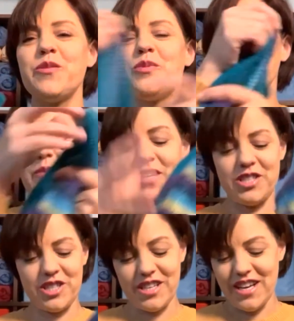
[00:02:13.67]
pretty
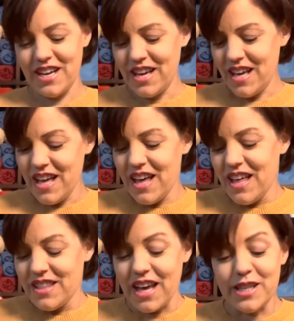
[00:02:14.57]
much
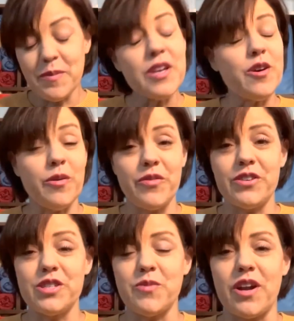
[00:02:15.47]
that is my no
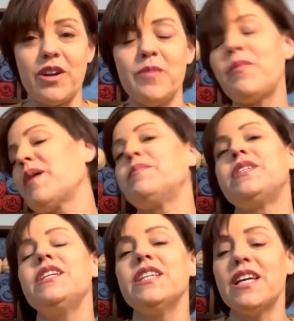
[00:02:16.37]
frill sweater by
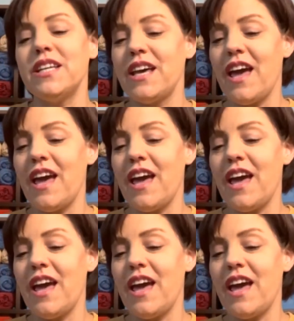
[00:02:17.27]
Petite Knit,